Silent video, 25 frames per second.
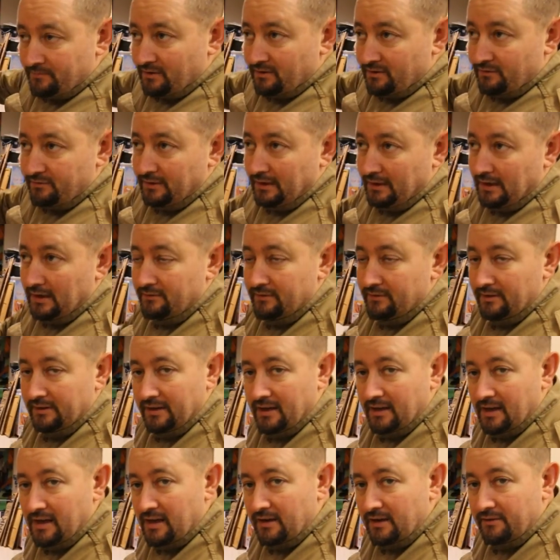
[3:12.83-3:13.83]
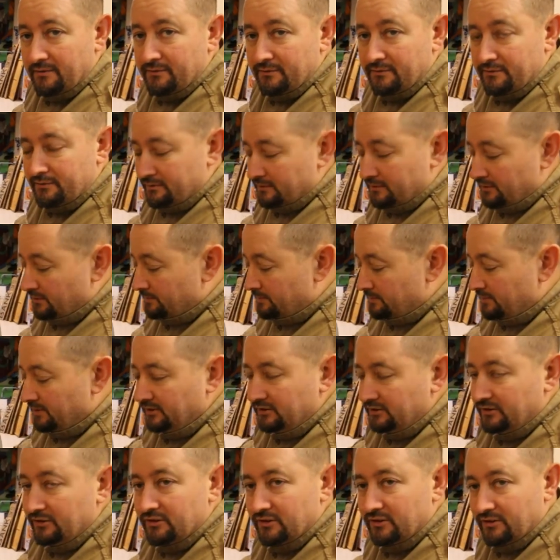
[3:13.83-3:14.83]
5.5
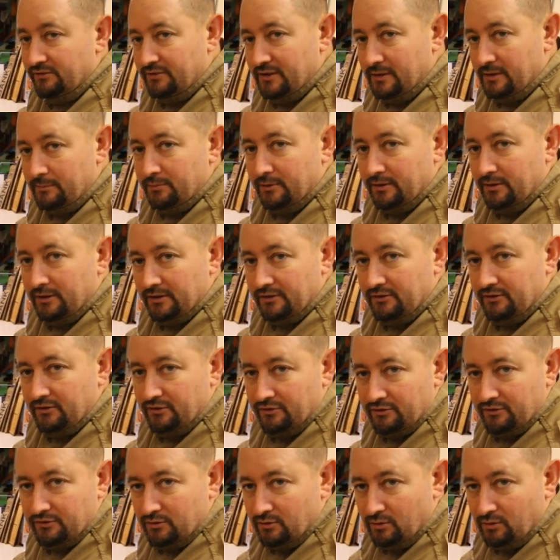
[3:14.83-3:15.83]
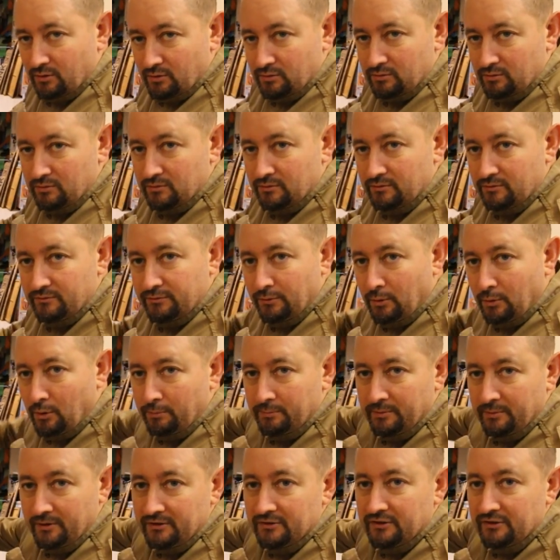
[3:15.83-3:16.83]
pieces of fabric, I just go
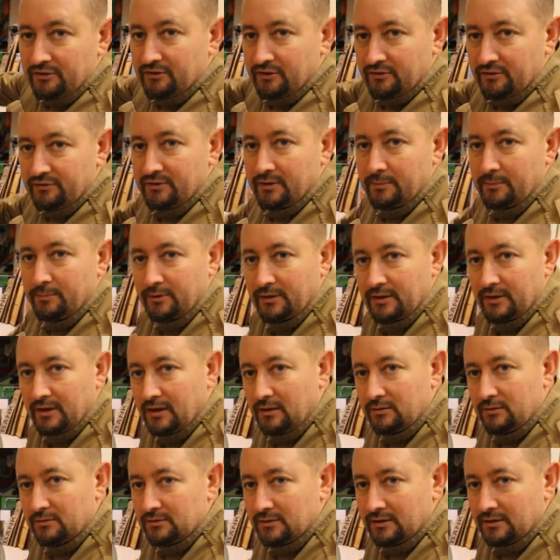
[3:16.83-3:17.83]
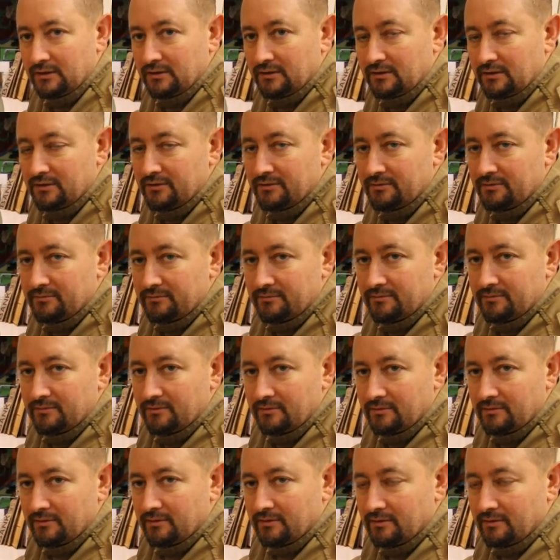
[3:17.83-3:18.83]
4 pieces of fabric out, and
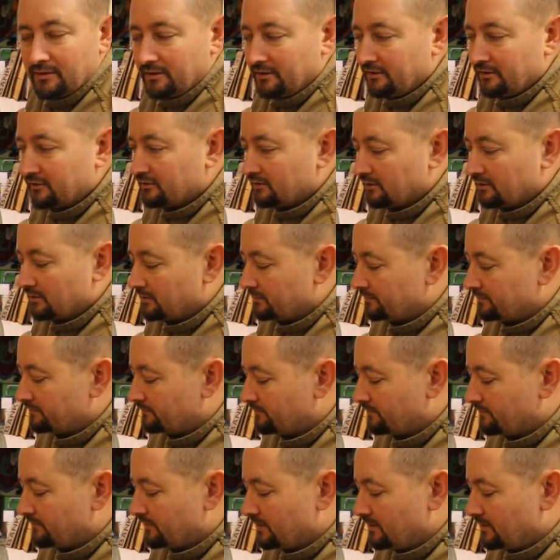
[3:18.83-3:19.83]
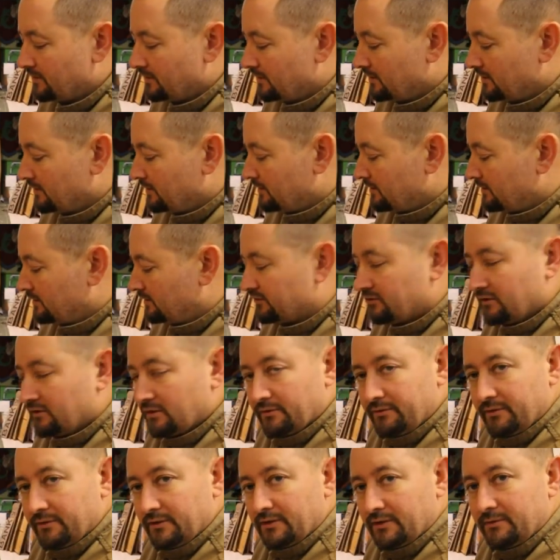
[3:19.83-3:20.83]
then it's gonna
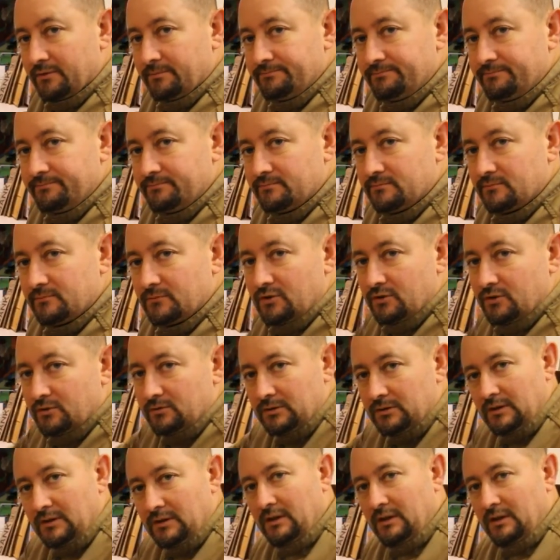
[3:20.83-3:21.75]
fit. So